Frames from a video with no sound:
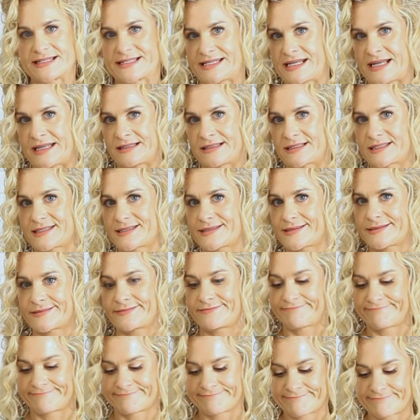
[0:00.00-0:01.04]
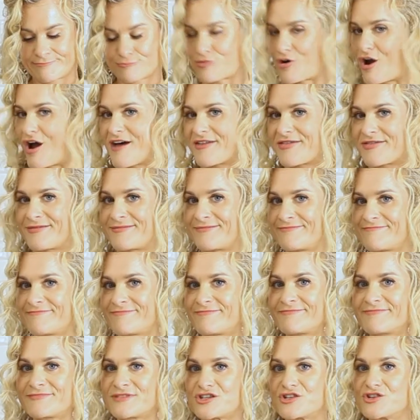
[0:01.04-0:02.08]
dense broth
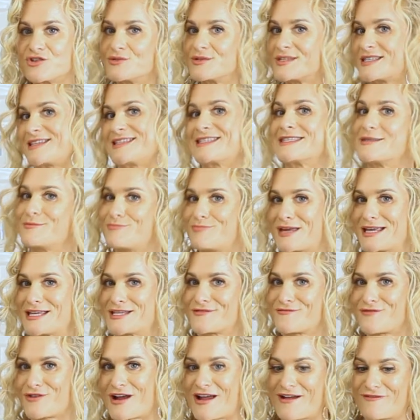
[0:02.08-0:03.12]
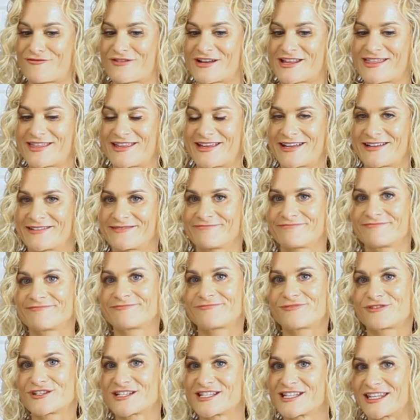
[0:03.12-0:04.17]
to use as the base for everything.
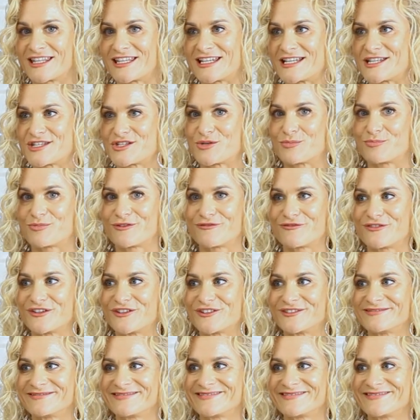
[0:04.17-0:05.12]
Fertility Superfood.